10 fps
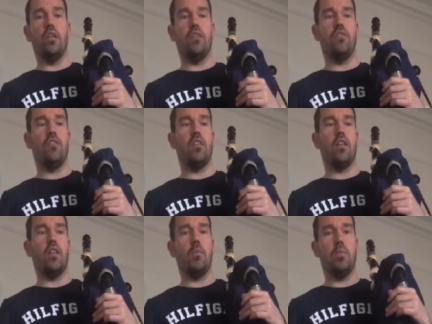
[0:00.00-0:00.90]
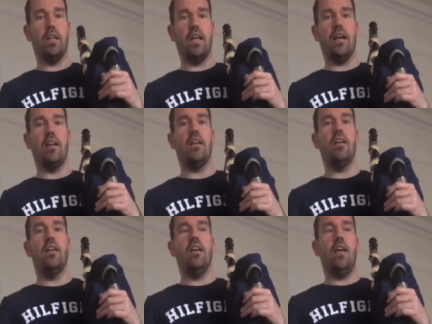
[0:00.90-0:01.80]
And for the player,
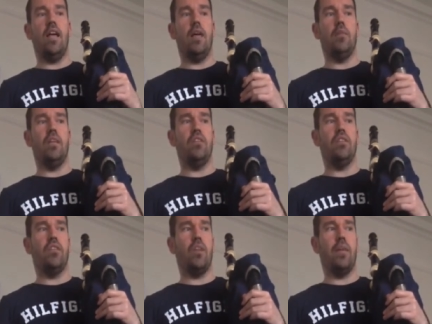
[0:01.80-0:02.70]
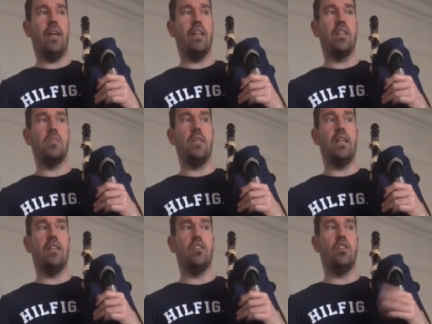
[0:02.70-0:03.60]
even if you're a bit
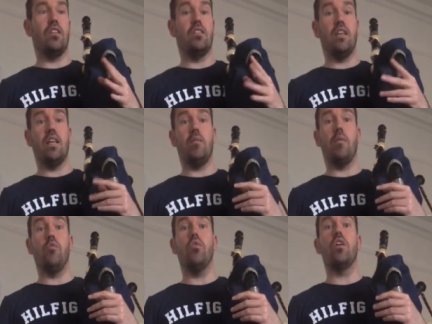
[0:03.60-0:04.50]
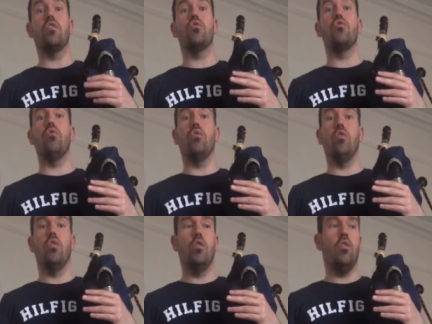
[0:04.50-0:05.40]
inexperienced, you can take a bit more control
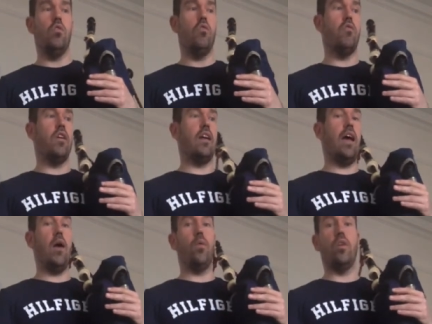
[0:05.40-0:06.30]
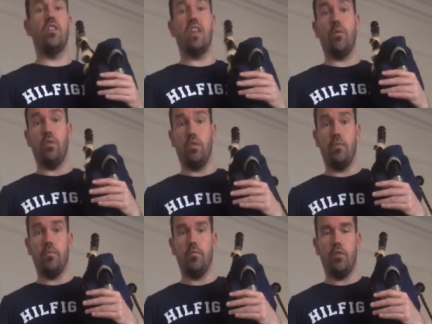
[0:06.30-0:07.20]
over how you sound.
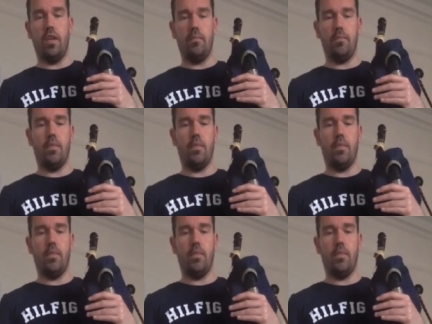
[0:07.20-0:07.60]
Okay,